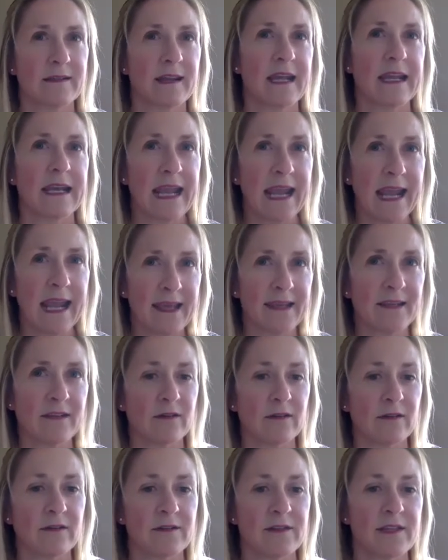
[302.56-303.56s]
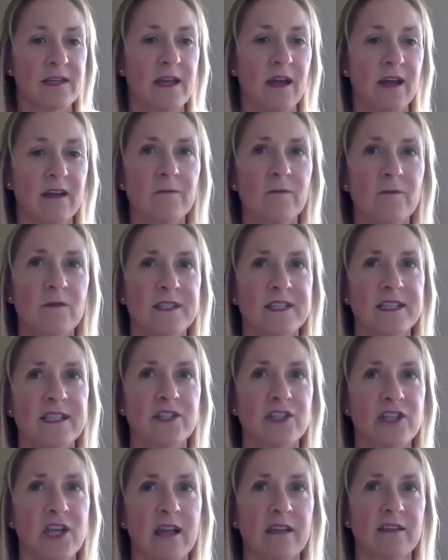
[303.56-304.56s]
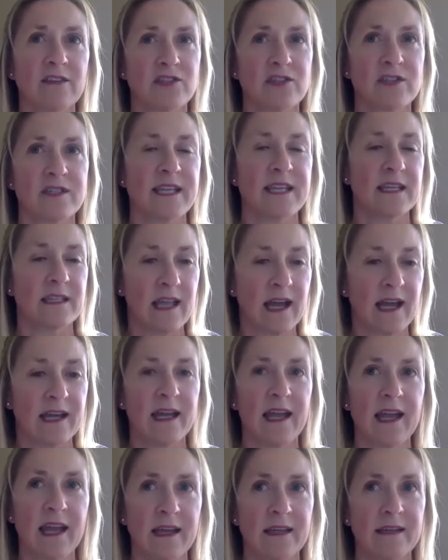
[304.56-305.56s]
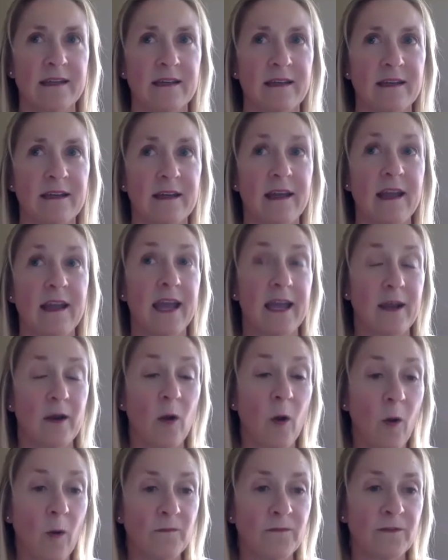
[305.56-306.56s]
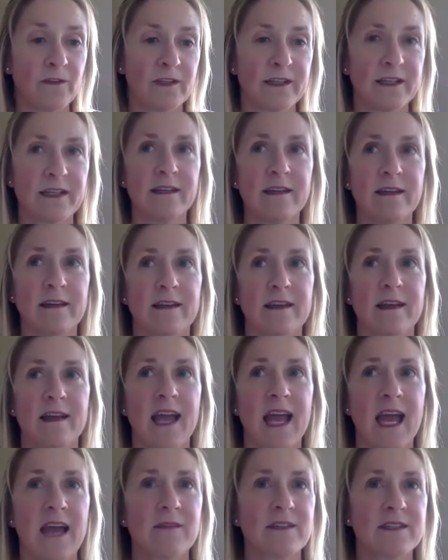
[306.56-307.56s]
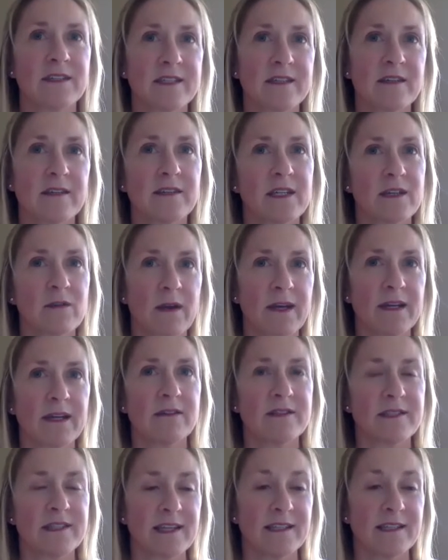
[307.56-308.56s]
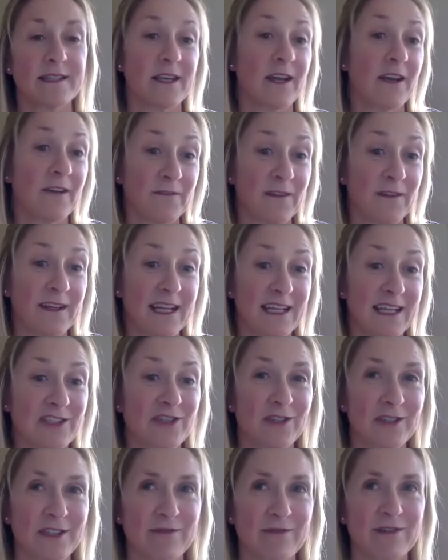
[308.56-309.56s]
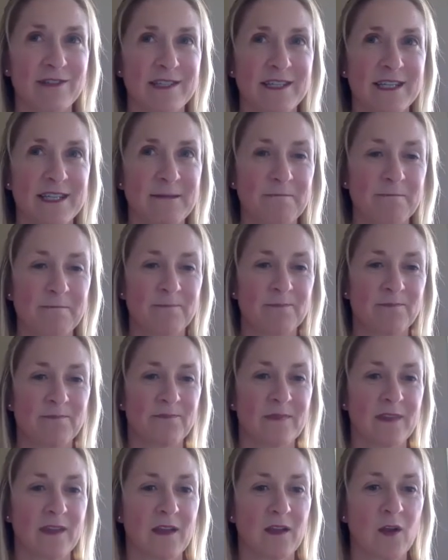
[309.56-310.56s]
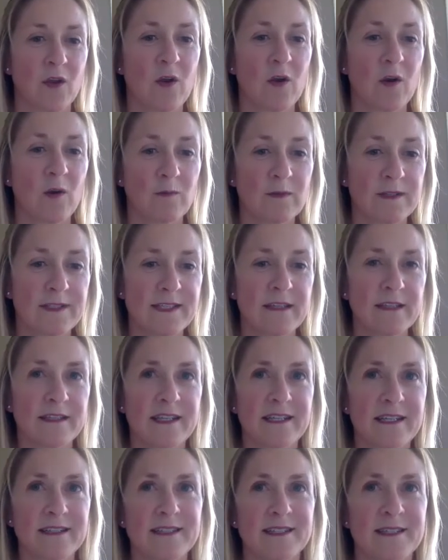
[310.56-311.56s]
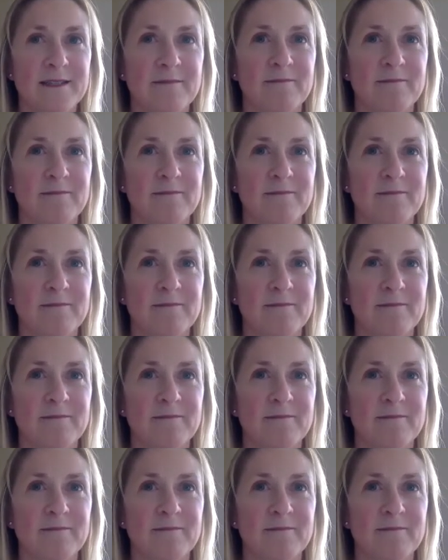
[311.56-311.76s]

and handle the unforeseen challenges that lie ahead, and hopefully have instilled a greater sense of financial literacy. Resilience.